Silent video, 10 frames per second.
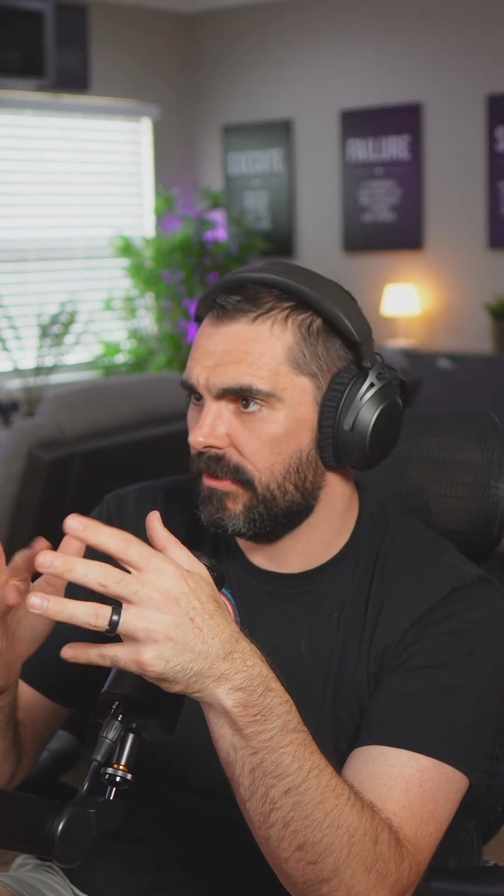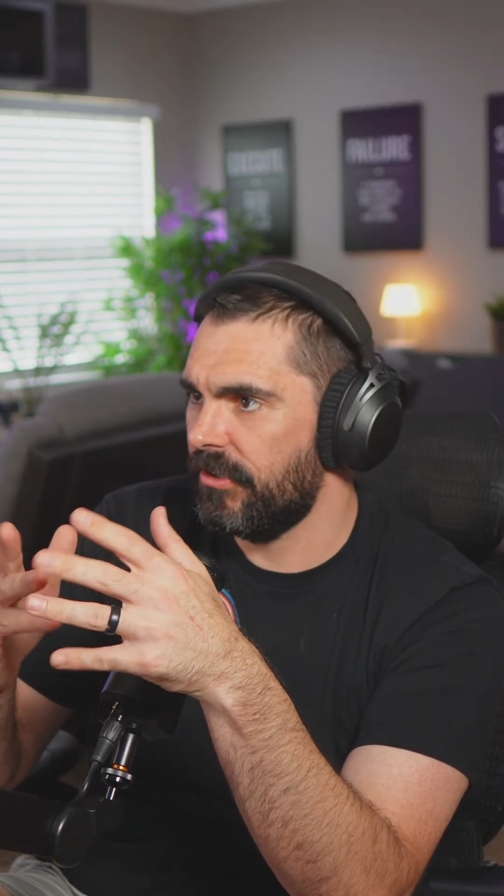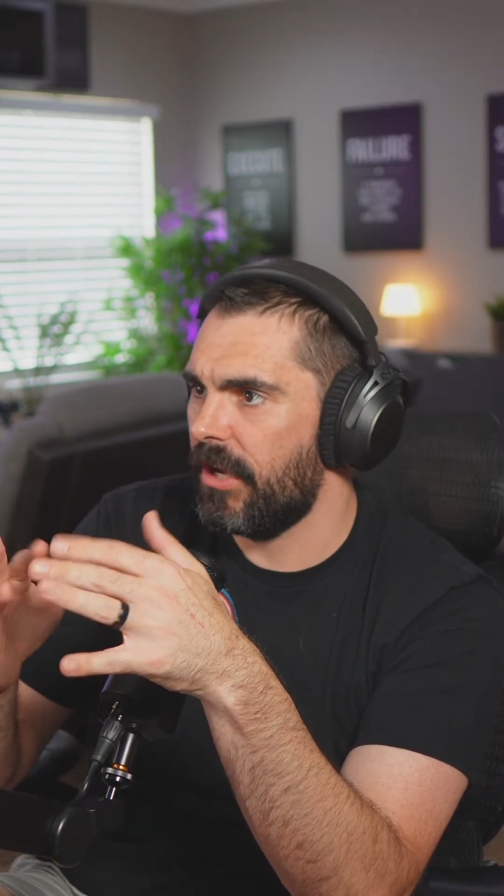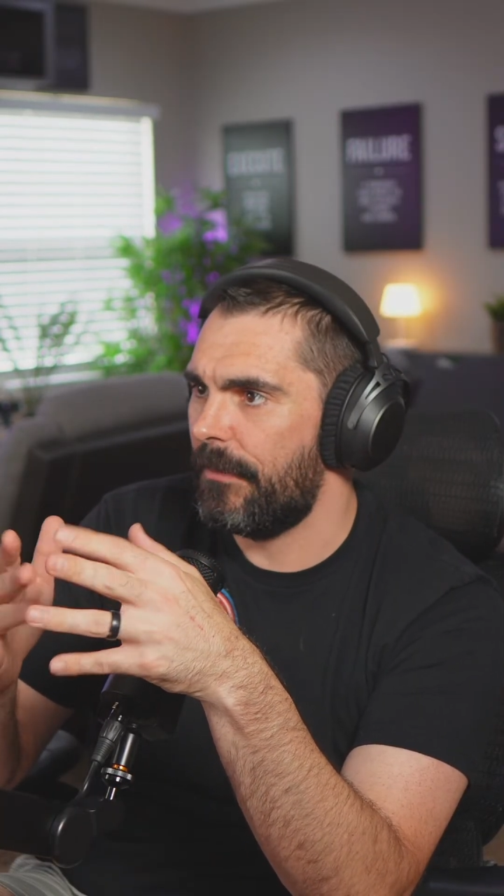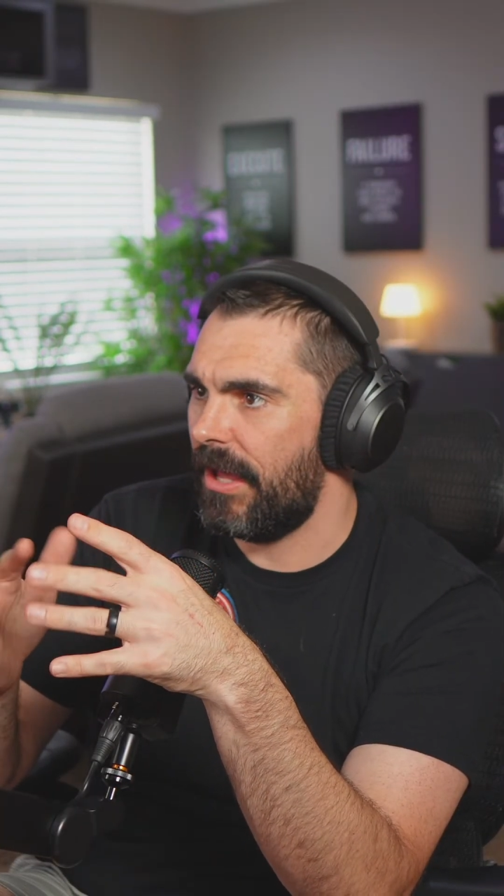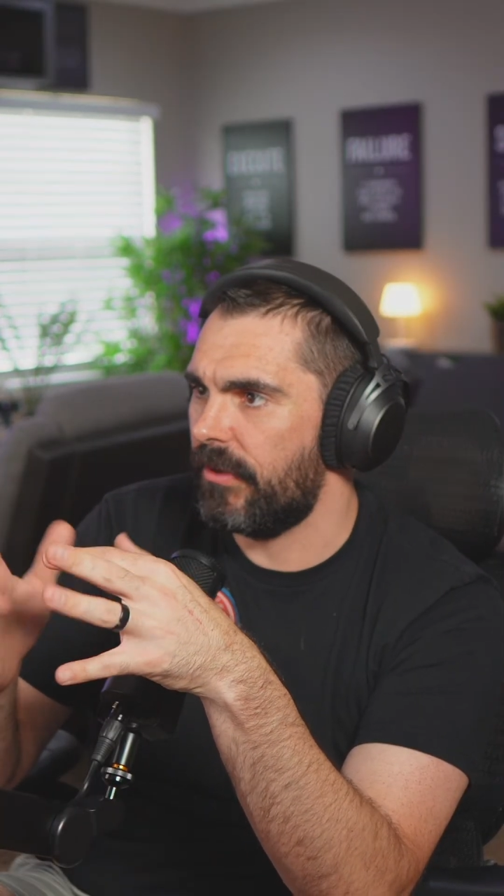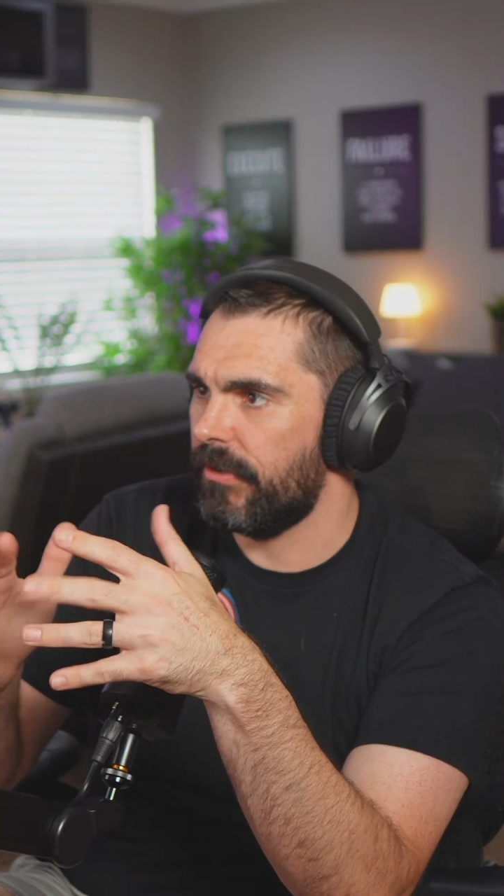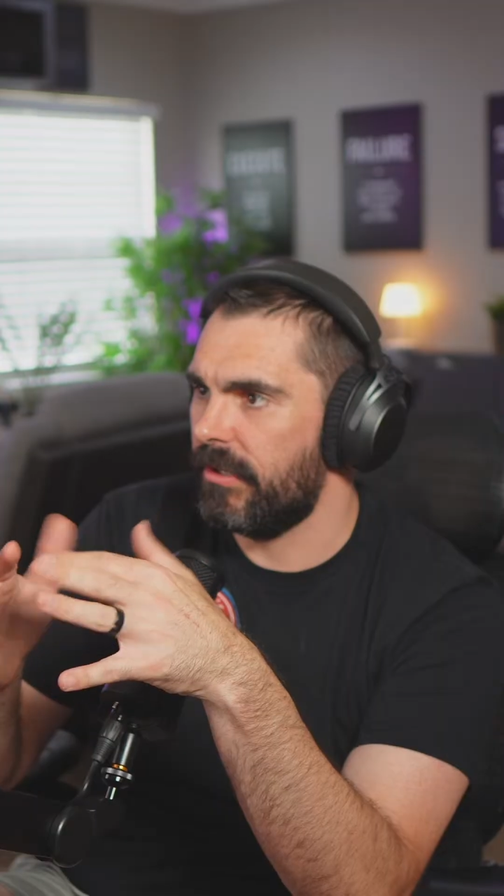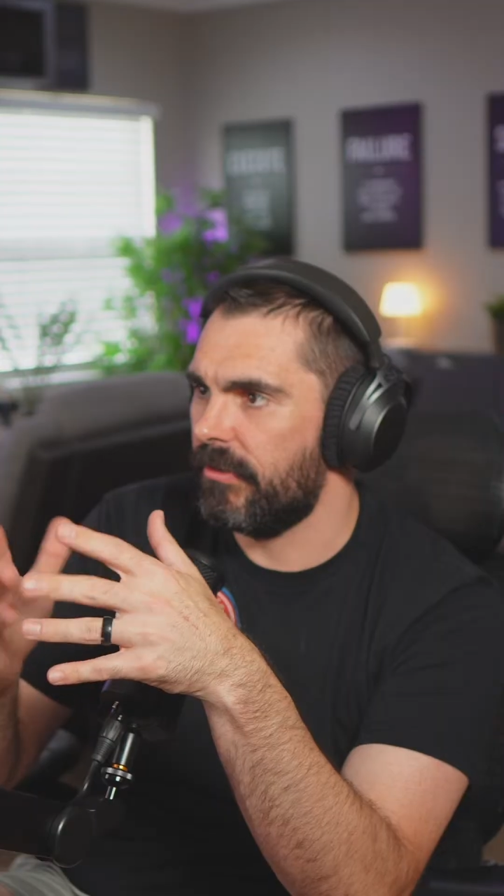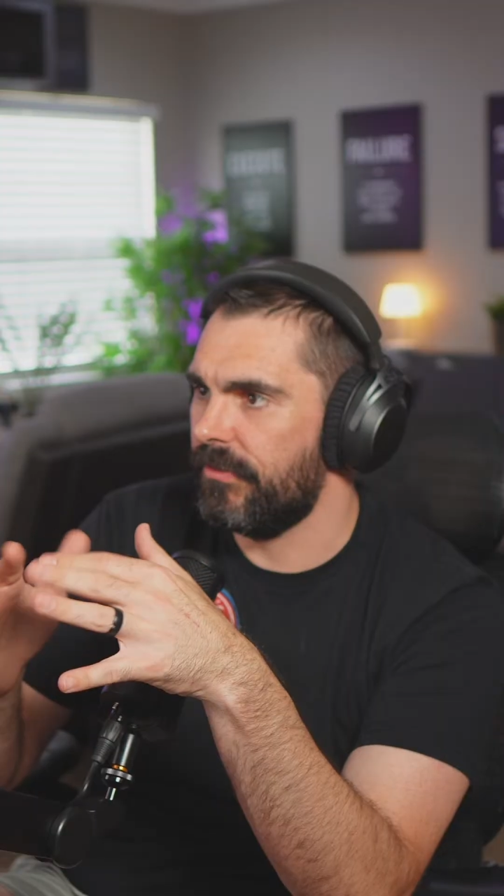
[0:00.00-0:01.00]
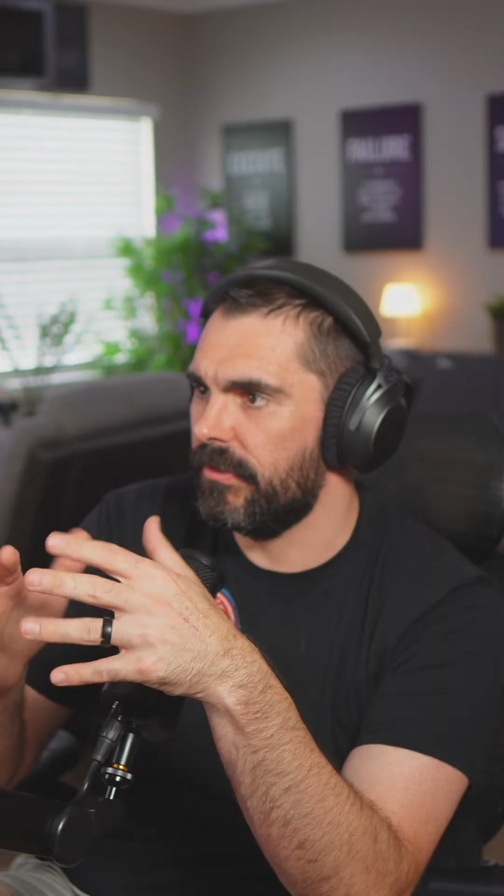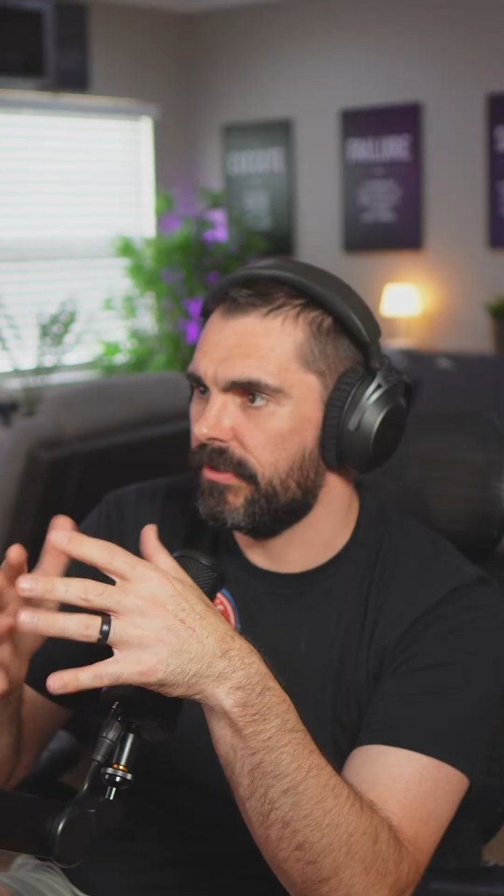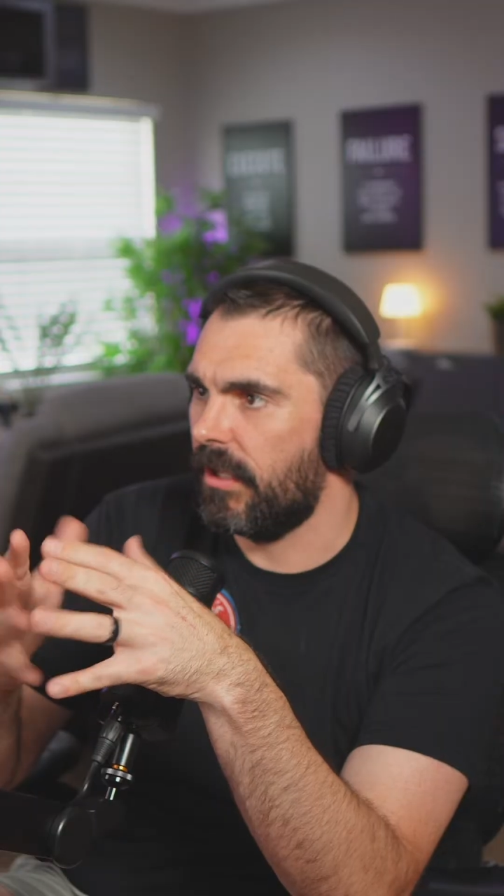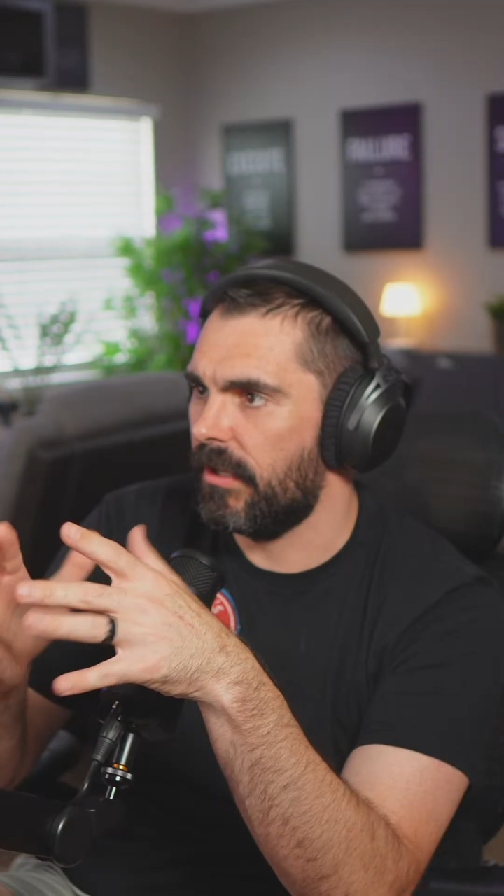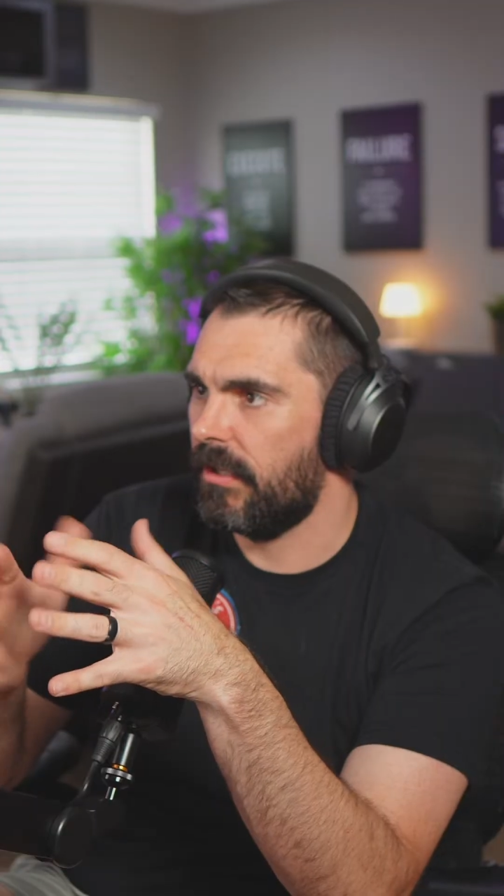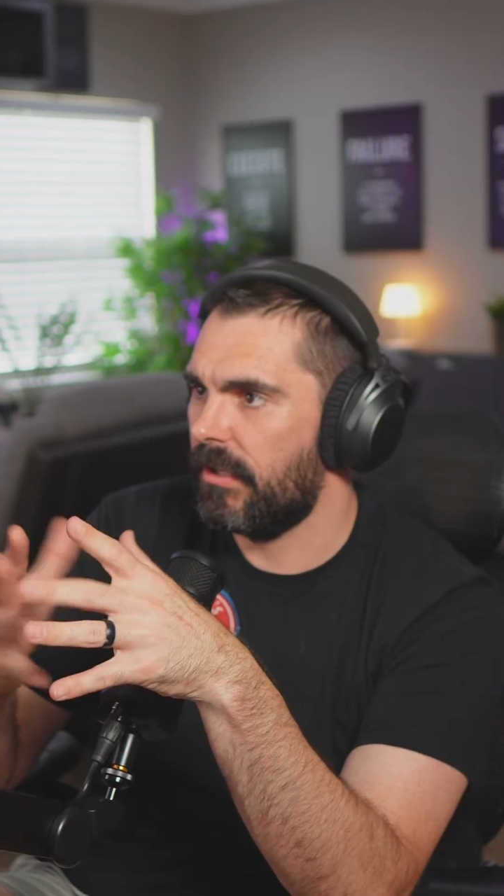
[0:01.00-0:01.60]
You're talking about the written reviews, huh?